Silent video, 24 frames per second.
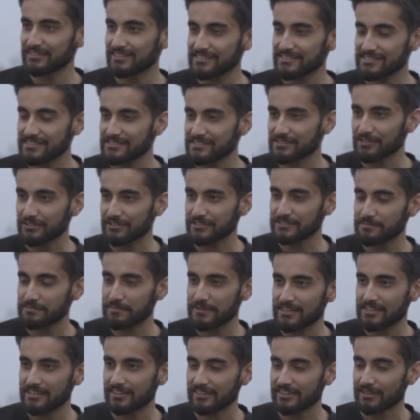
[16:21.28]
this has got the
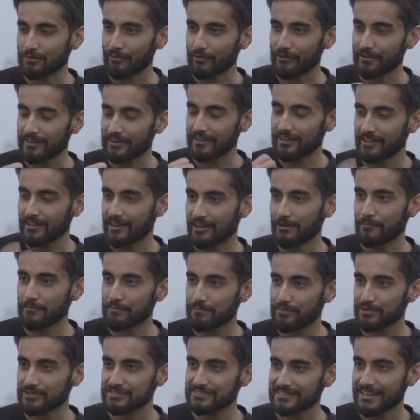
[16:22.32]
speaker thing where it
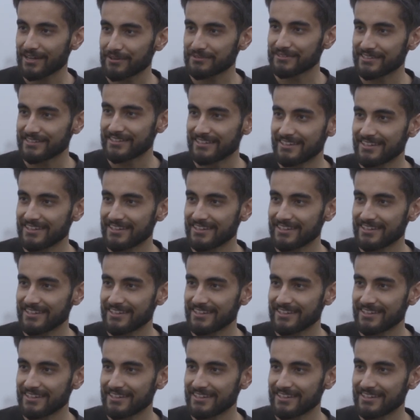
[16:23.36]
puts sound in.